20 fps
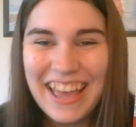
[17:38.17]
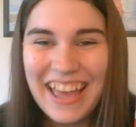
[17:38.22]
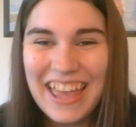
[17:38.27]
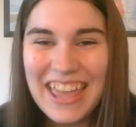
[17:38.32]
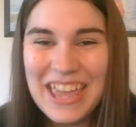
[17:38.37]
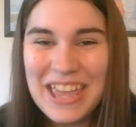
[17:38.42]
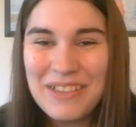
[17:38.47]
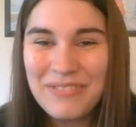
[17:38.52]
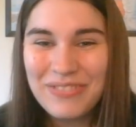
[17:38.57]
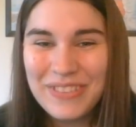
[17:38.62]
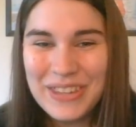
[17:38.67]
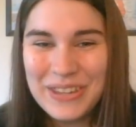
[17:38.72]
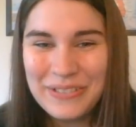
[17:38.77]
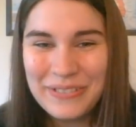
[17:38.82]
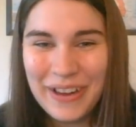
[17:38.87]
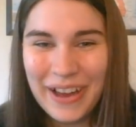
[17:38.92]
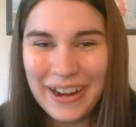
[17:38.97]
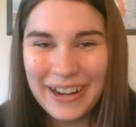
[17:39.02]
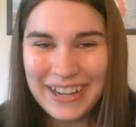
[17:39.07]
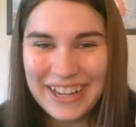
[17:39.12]
if you
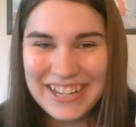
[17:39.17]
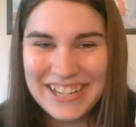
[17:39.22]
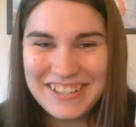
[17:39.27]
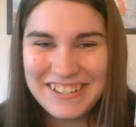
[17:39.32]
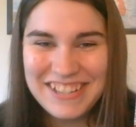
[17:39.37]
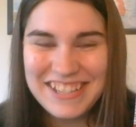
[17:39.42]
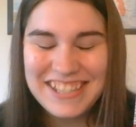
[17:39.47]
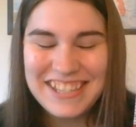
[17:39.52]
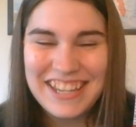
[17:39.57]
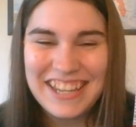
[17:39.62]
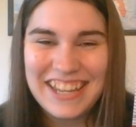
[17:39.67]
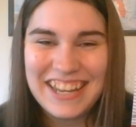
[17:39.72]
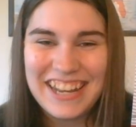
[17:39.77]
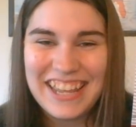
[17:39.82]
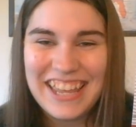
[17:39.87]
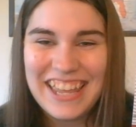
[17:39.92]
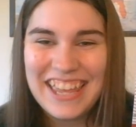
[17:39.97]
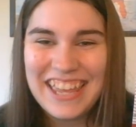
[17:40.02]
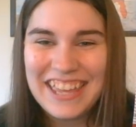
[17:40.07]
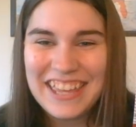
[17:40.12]
are interested
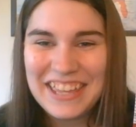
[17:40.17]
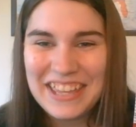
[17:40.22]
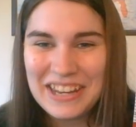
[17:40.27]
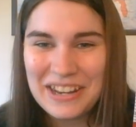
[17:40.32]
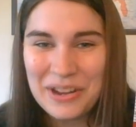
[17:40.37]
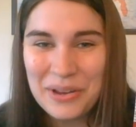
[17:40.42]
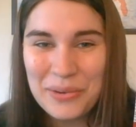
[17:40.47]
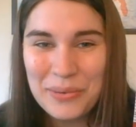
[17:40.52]
in